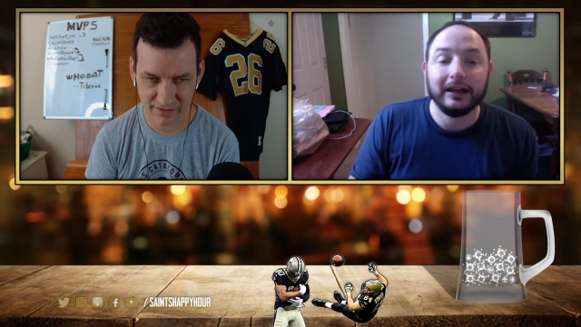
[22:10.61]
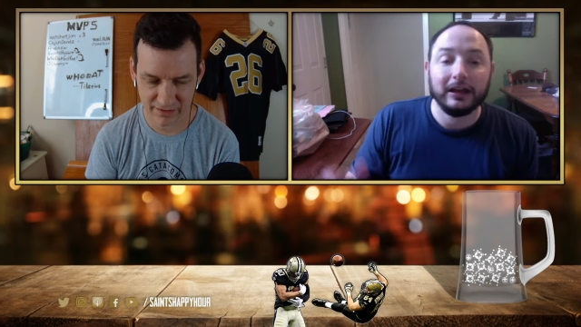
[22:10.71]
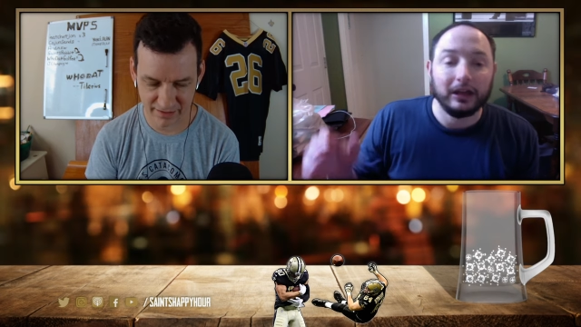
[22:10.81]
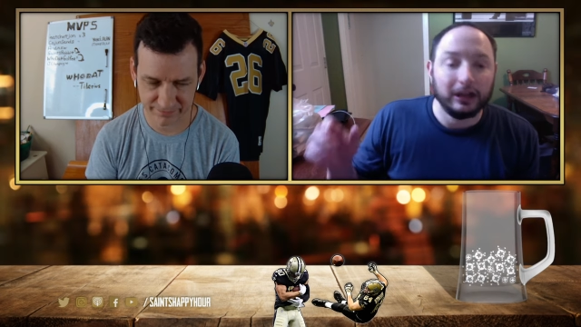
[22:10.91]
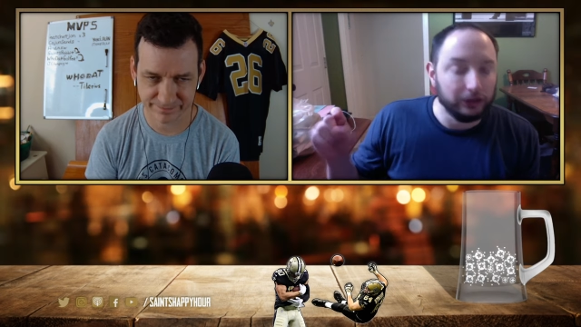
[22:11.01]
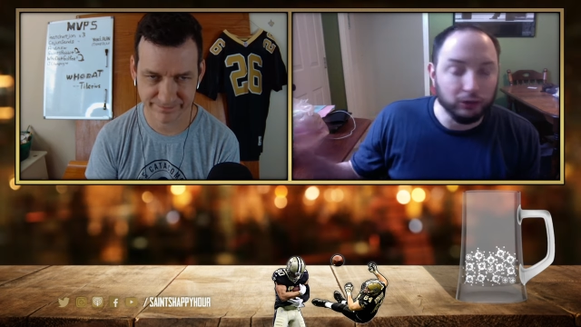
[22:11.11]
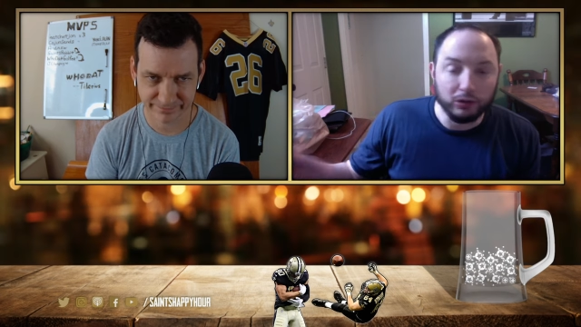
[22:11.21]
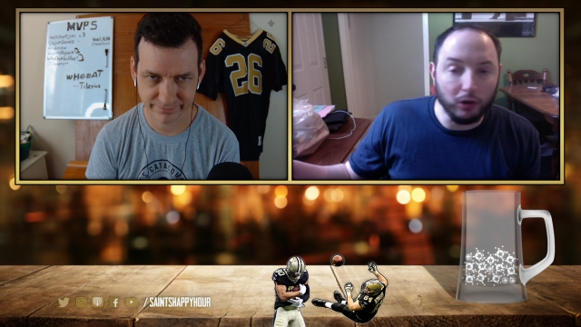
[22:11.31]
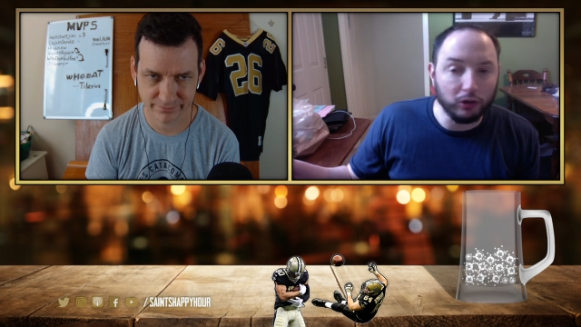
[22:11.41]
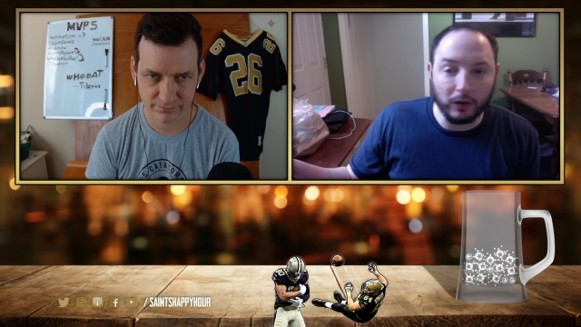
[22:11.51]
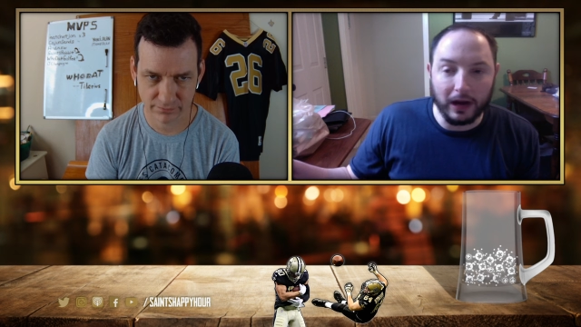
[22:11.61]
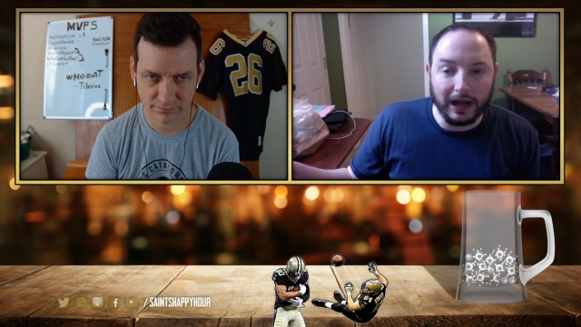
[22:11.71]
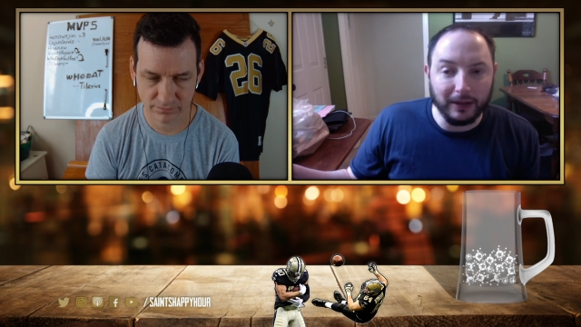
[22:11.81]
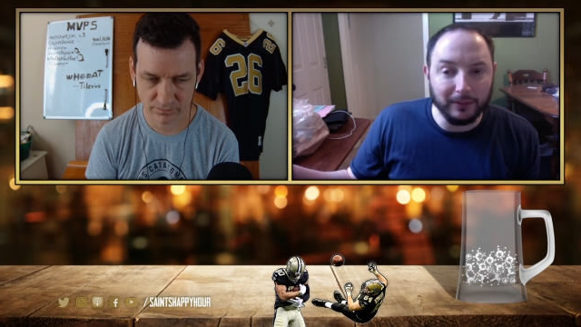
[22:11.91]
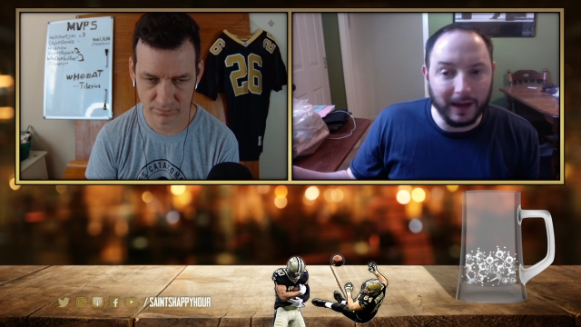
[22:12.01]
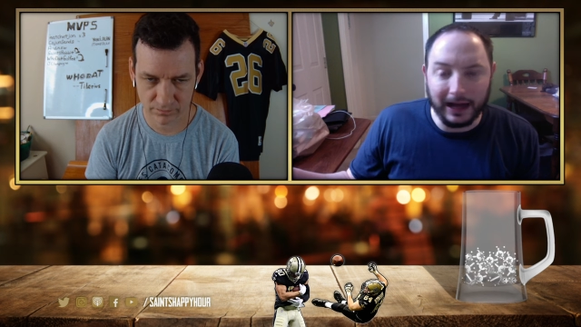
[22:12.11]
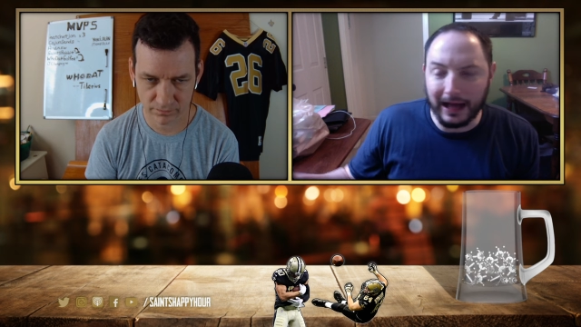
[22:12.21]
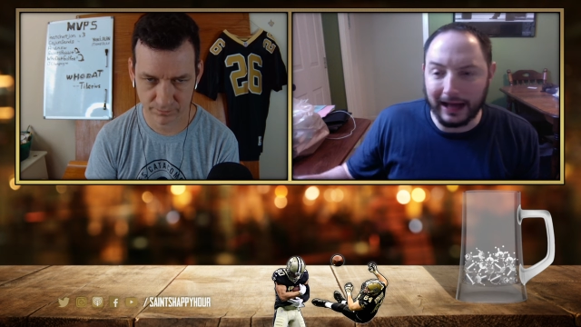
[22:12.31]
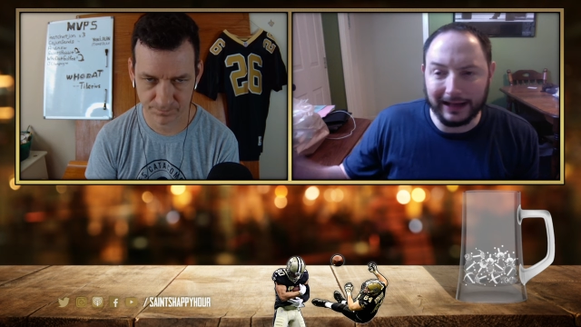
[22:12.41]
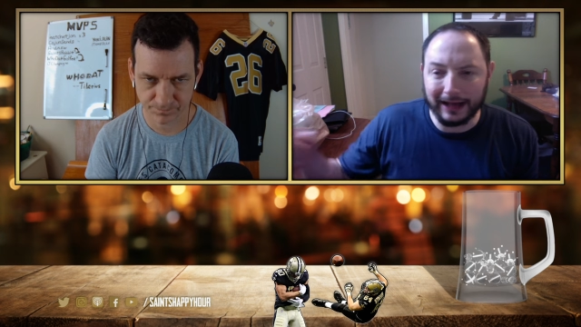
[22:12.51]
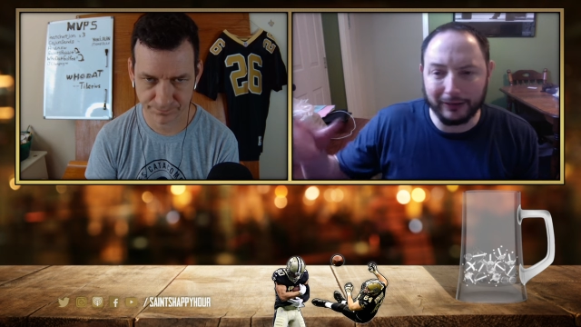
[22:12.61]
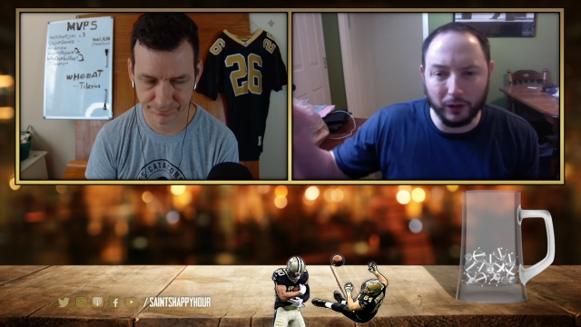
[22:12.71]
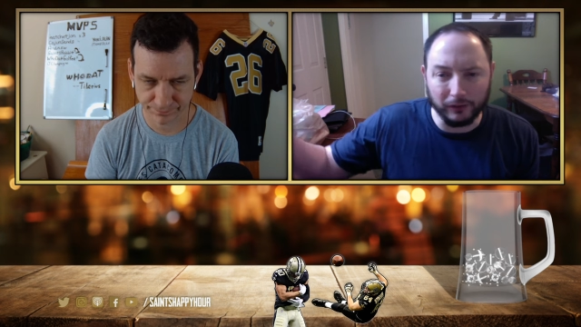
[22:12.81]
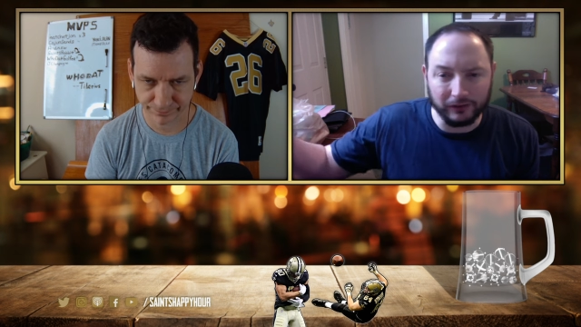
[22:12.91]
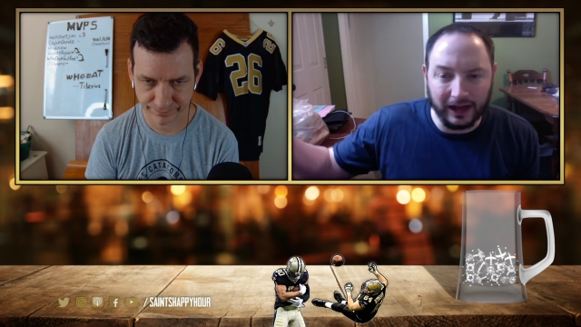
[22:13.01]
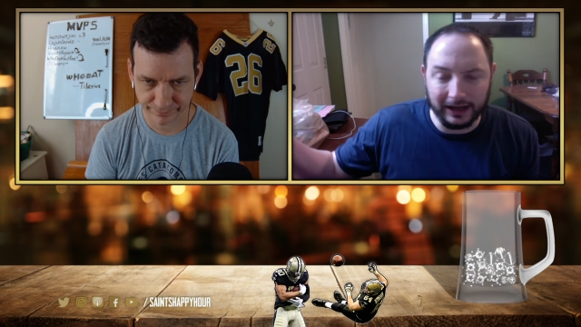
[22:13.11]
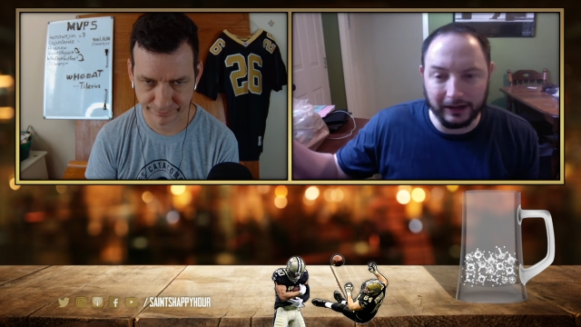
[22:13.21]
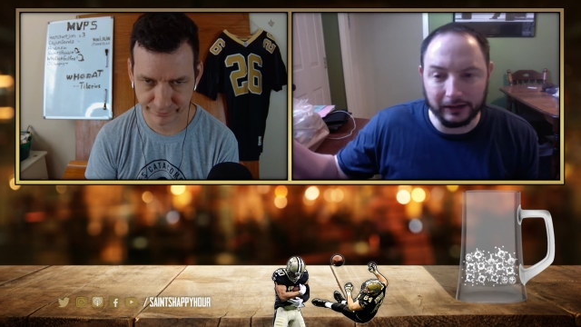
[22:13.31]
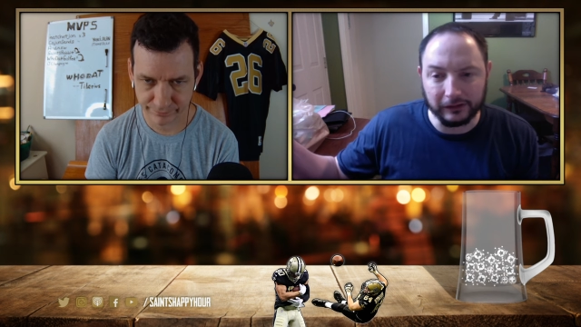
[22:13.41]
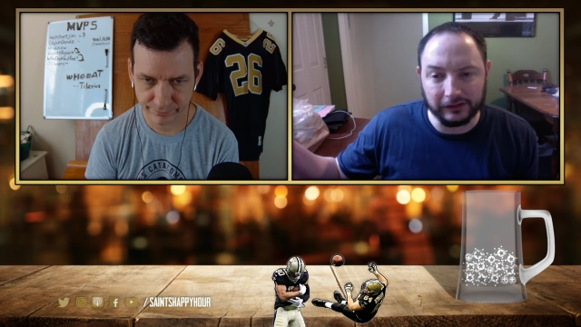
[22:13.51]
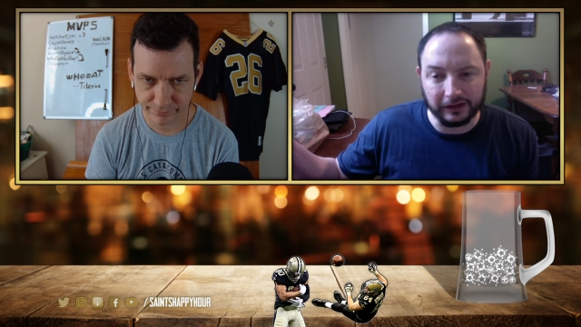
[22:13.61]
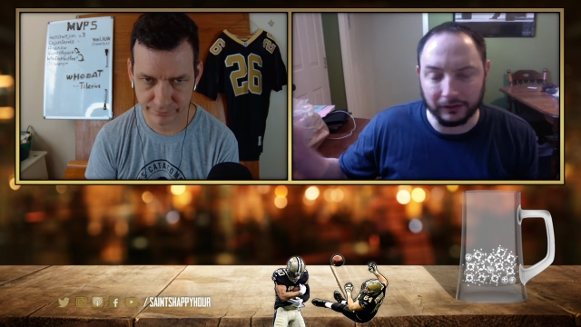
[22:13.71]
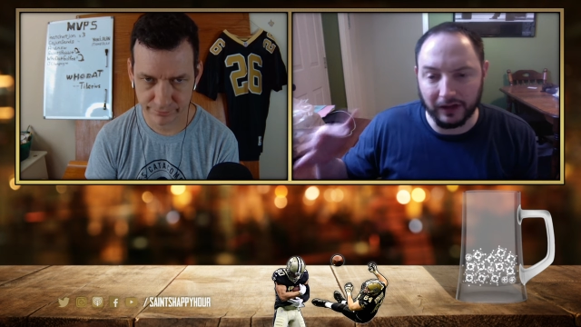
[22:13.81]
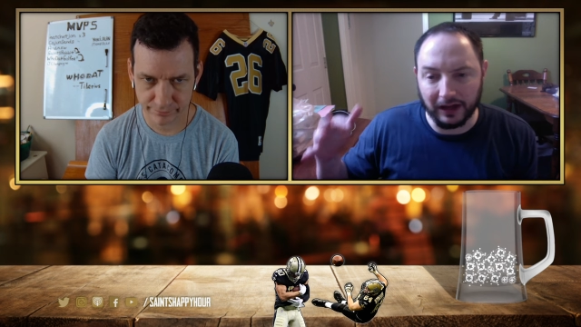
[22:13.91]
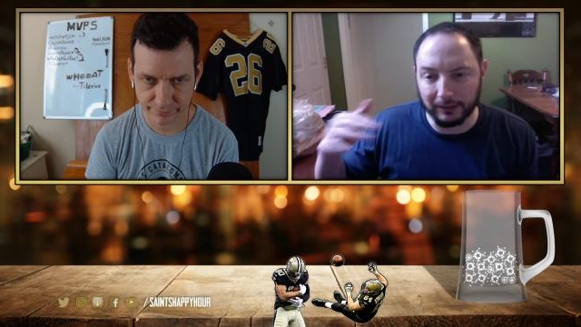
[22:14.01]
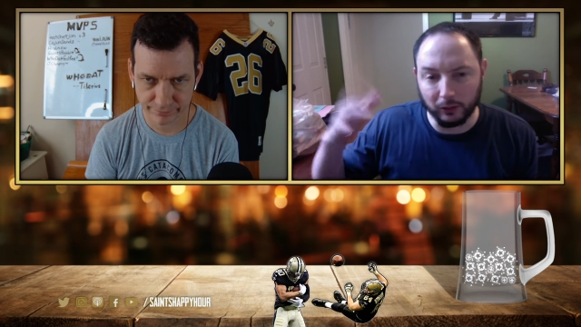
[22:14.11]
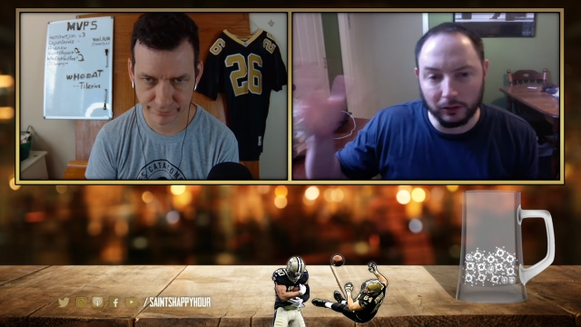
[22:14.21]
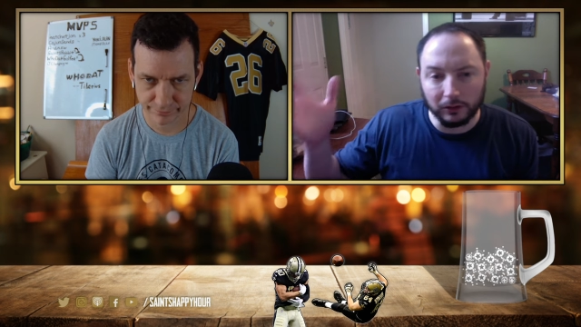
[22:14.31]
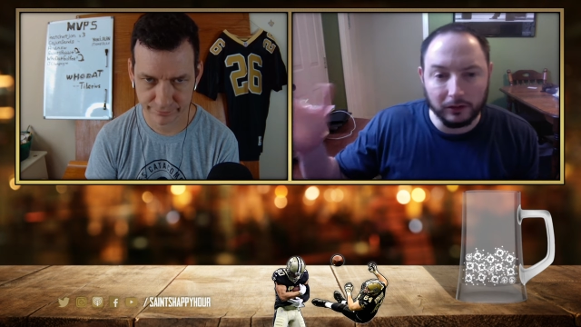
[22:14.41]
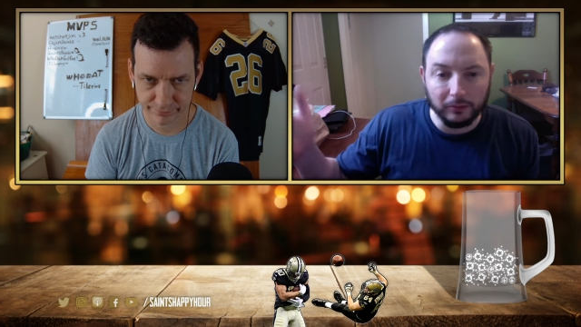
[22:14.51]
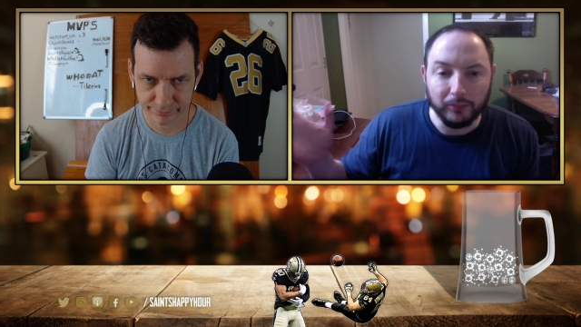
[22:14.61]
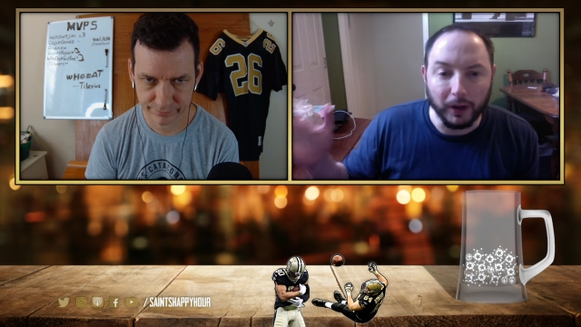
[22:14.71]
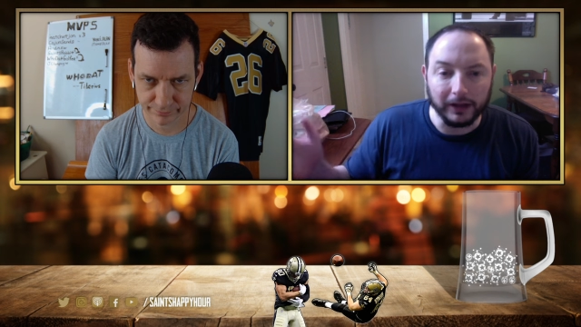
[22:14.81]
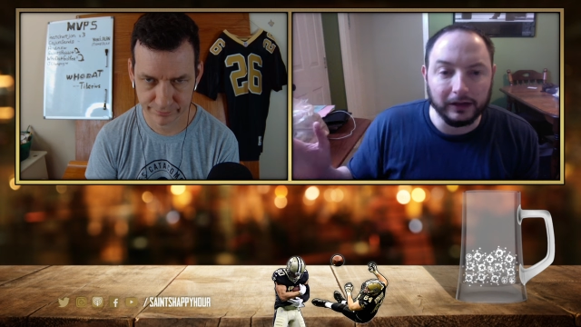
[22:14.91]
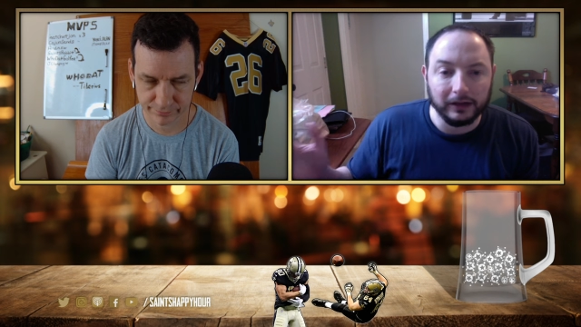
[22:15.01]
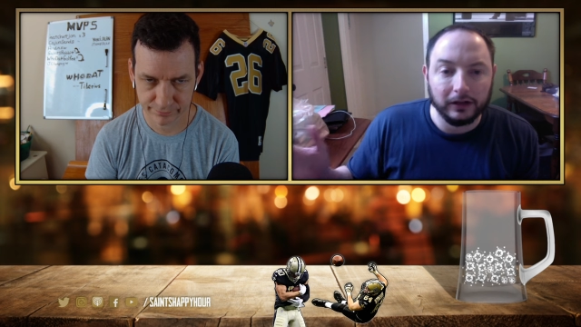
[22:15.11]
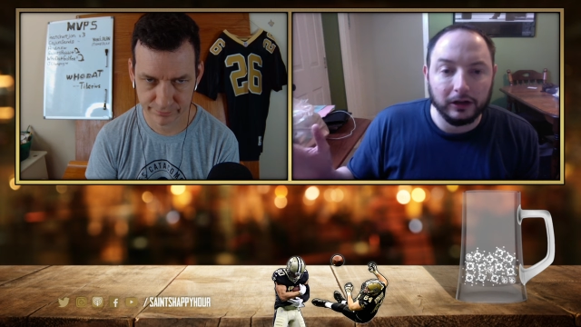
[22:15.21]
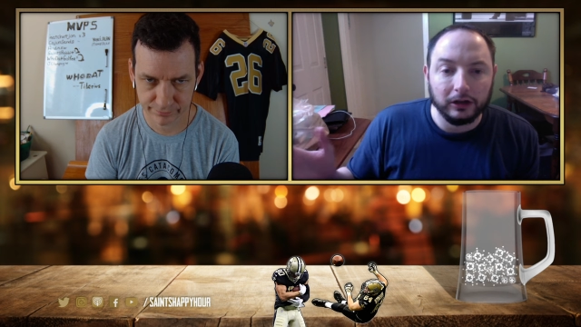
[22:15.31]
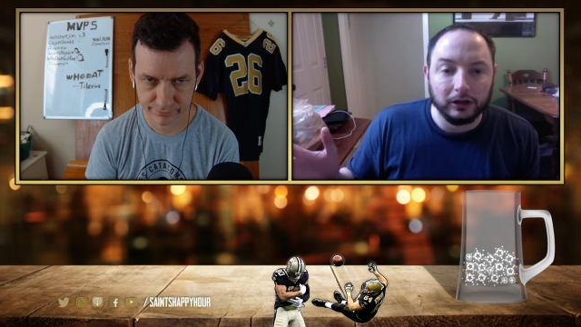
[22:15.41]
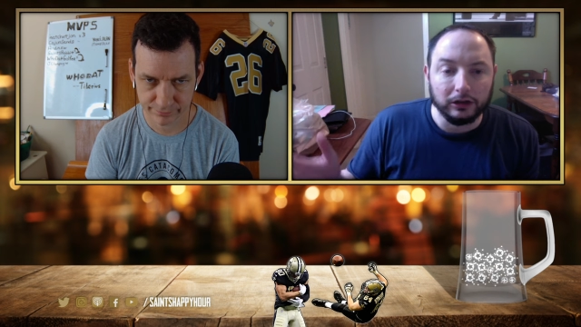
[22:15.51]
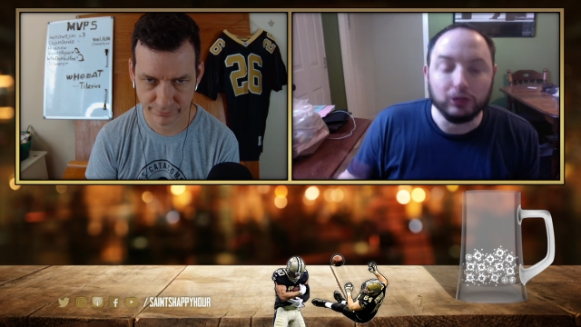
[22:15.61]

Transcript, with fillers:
Speaker 1: Yeah. You go grab, I, I, I don't know if Tannehill is still available, but you